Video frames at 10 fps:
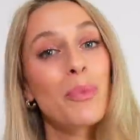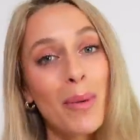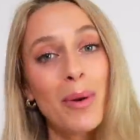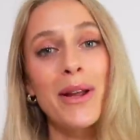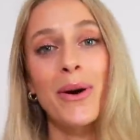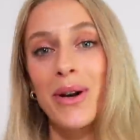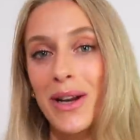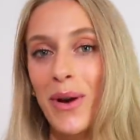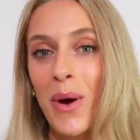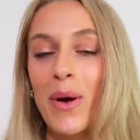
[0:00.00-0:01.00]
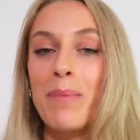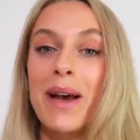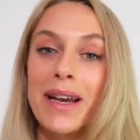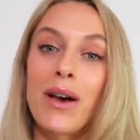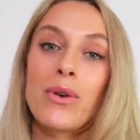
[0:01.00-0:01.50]
probably already know what
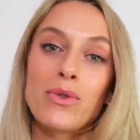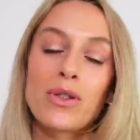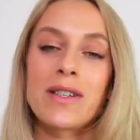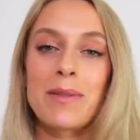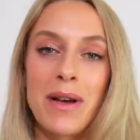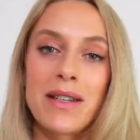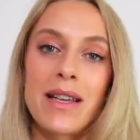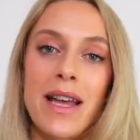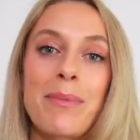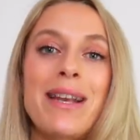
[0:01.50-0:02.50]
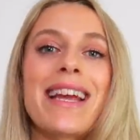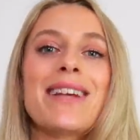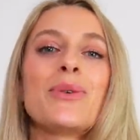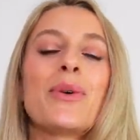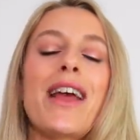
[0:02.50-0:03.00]
Baccarat Rouge smells like, but in
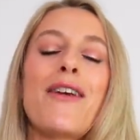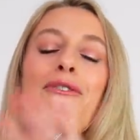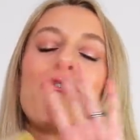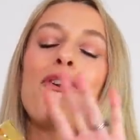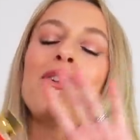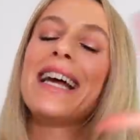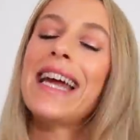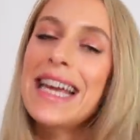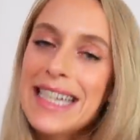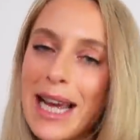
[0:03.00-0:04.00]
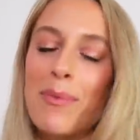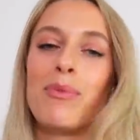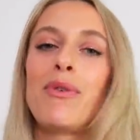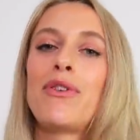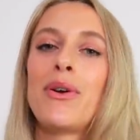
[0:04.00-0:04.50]
case you want a full in-depth
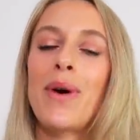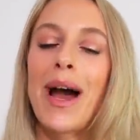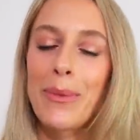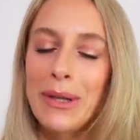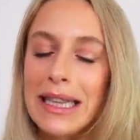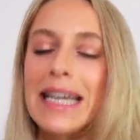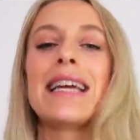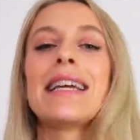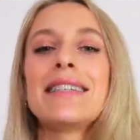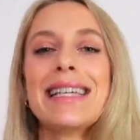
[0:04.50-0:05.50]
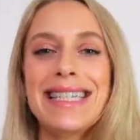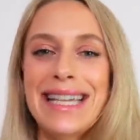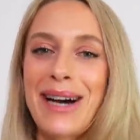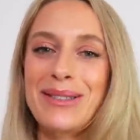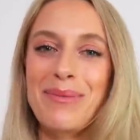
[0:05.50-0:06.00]
review, I will link it
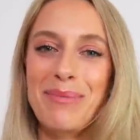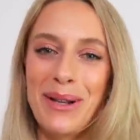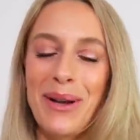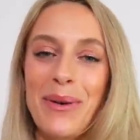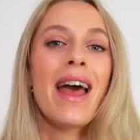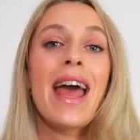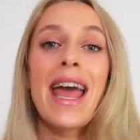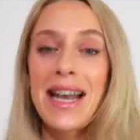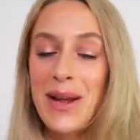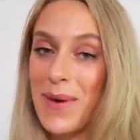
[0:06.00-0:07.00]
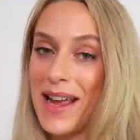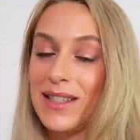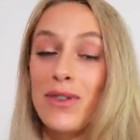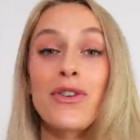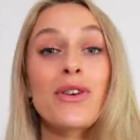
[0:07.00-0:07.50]
down below.
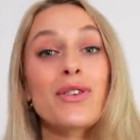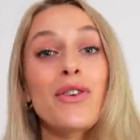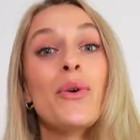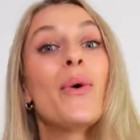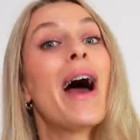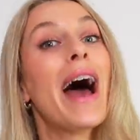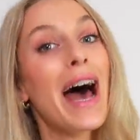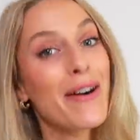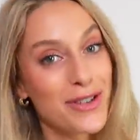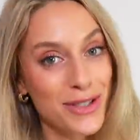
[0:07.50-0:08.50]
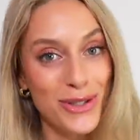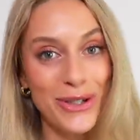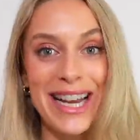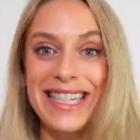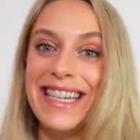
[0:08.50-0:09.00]
Anyways, for those of you who haven't
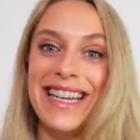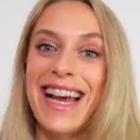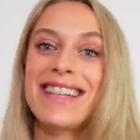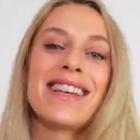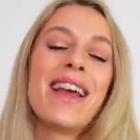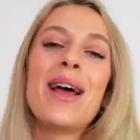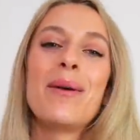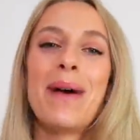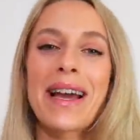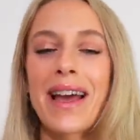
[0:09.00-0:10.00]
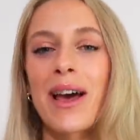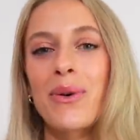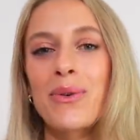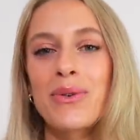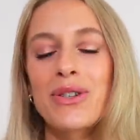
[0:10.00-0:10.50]
tried it yet, Baccarat
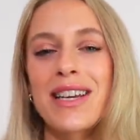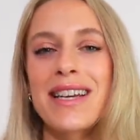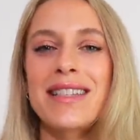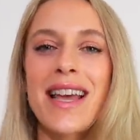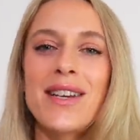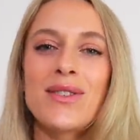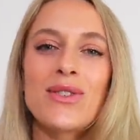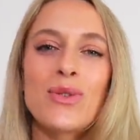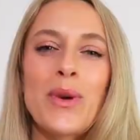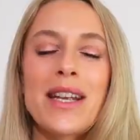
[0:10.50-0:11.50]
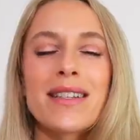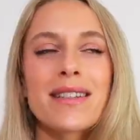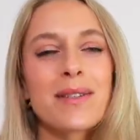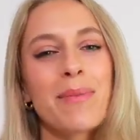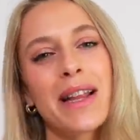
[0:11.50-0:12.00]
Rouge is a
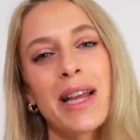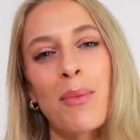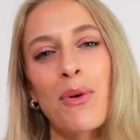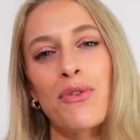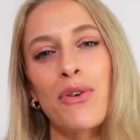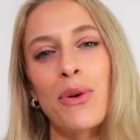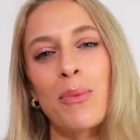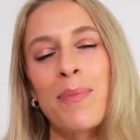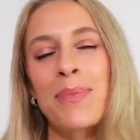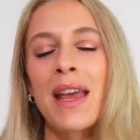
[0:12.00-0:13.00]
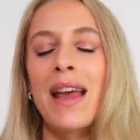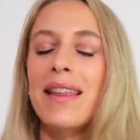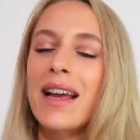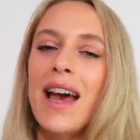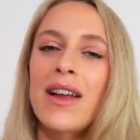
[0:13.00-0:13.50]
sweet-smelling perfume
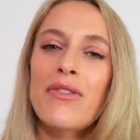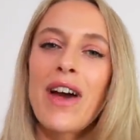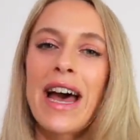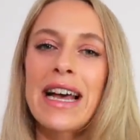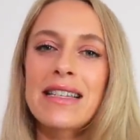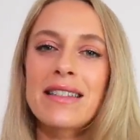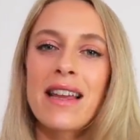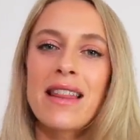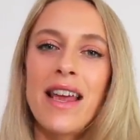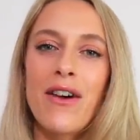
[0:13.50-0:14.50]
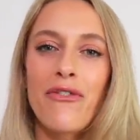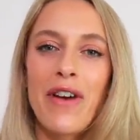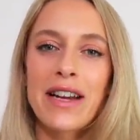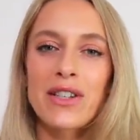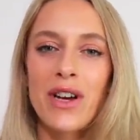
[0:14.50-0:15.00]
that kind of has the effect